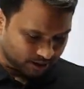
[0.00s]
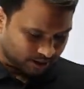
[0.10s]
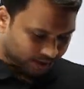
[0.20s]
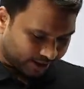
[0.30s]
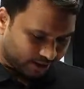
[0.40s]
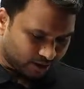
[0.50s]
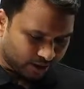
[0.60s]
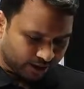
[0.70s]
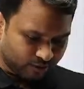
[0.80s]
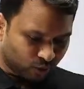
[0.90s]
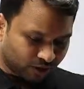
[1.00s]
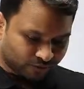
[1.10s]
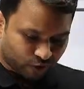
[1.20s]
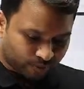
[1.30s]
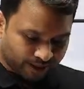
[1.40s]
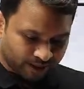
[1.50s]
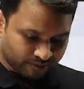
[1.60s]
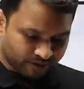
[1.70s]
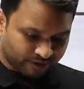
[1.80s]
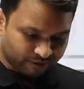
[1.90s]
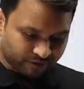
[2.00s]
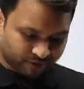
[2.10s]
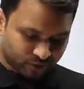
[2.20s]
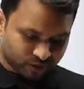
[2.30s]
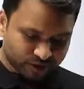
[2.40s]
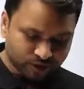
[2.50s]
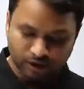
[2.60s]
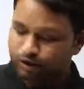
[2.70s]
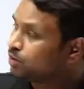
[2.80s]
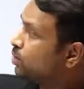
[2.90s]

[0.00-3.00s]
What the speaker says: And in what format we have given you this also,